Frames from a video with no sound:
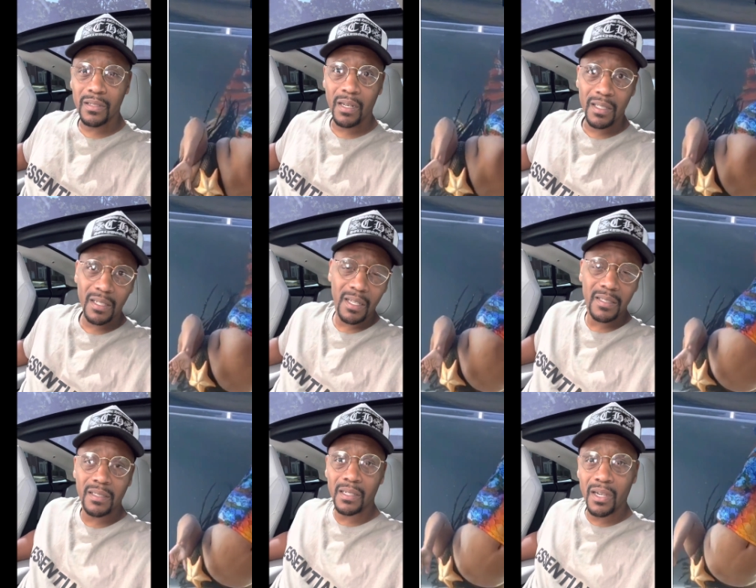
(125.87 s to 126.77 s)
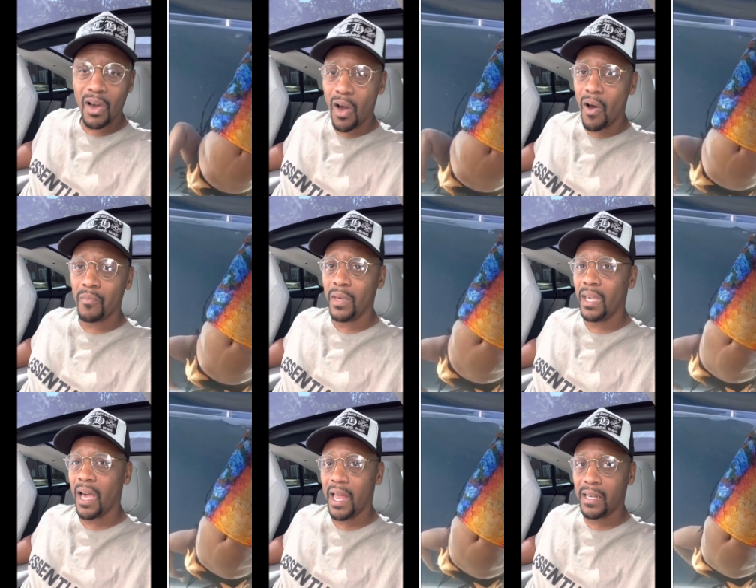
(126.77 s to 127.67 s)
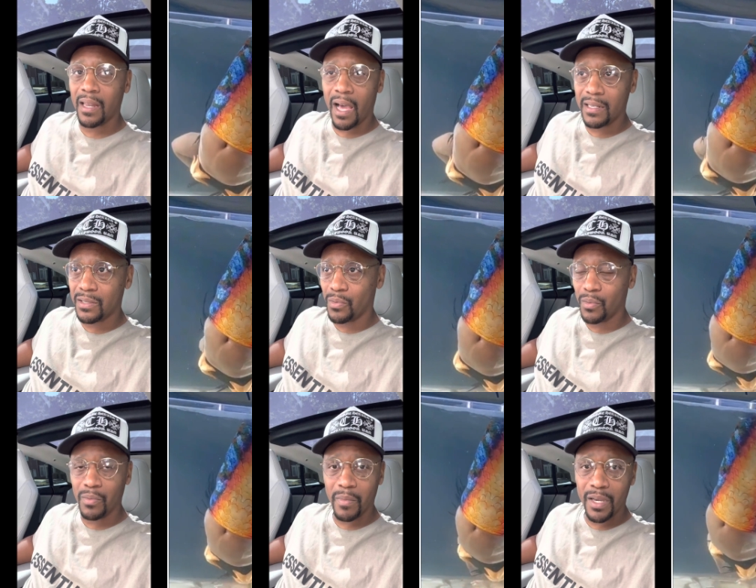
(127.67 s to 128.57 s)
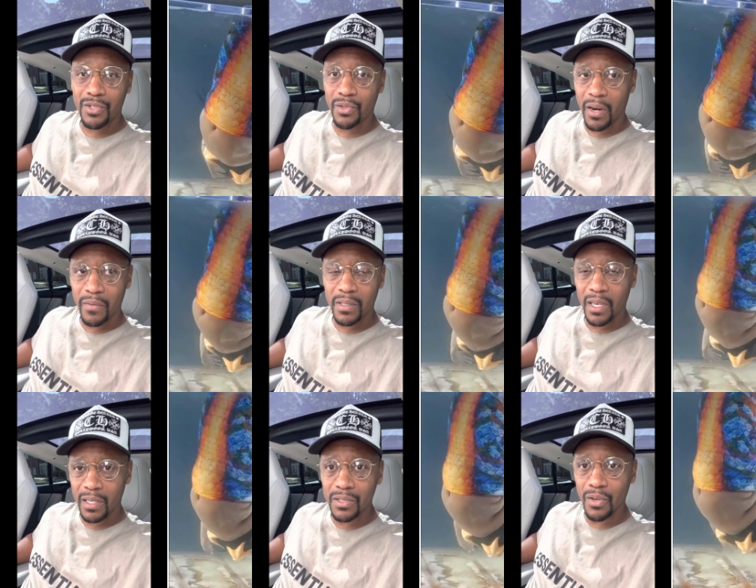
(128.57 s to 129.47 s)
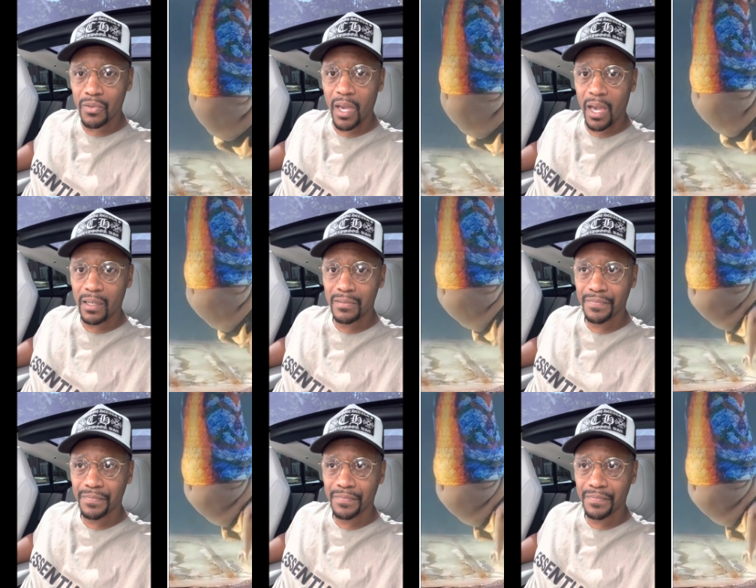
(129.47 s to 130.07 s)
Listen, call me. I just want to make sure everything is okay.